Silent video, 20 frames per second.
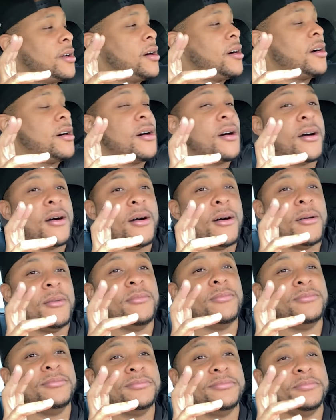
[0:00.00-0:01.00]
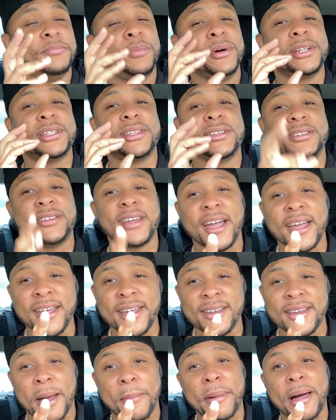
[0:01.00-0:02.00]
But
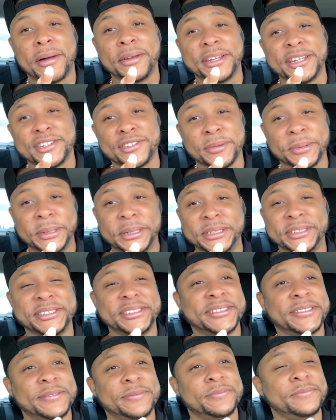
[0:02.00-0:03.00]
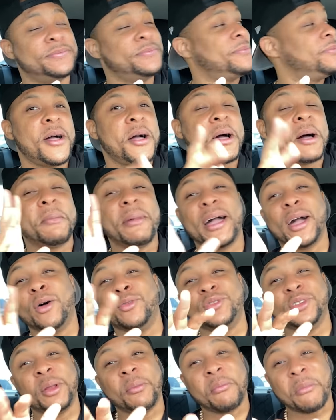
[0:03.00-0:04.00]
today, I'm out in these streets. I might
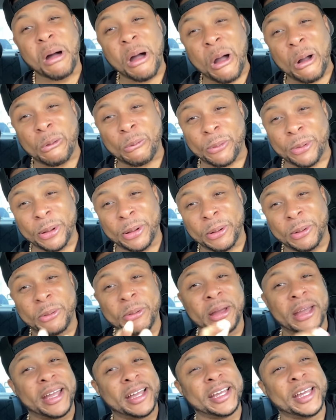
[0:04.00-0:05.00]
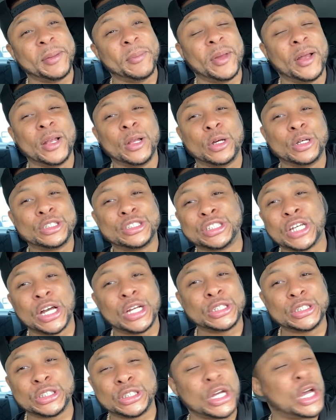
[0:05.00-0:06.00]
go to the mall real quick and give me a little
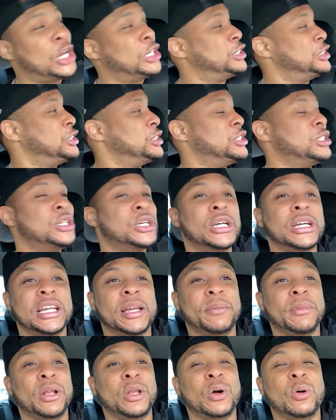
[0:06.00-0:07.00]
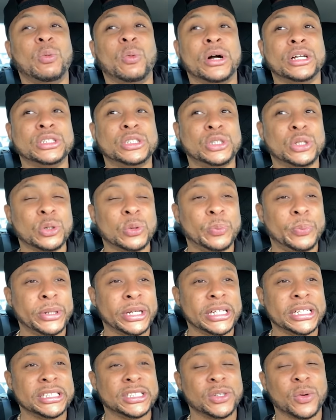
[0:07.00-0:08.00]
something. Give me a little 1-2
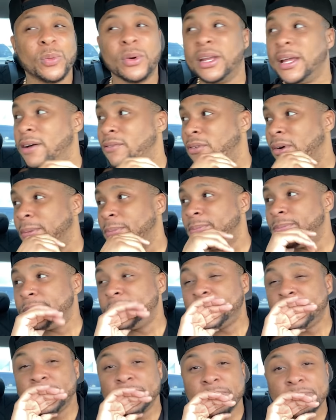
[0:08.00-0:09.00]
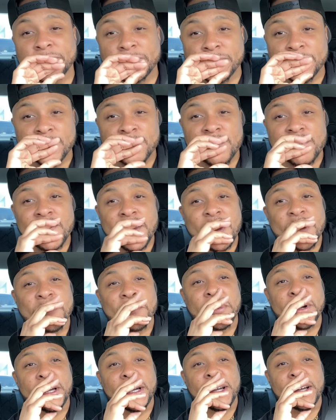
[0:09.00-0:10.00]
piece or whatever.
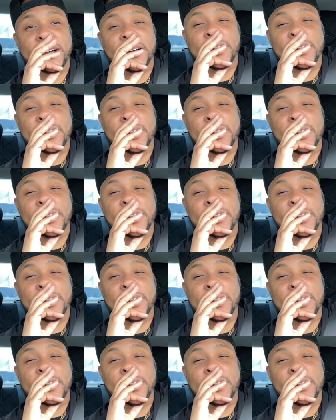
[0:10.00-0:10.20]
But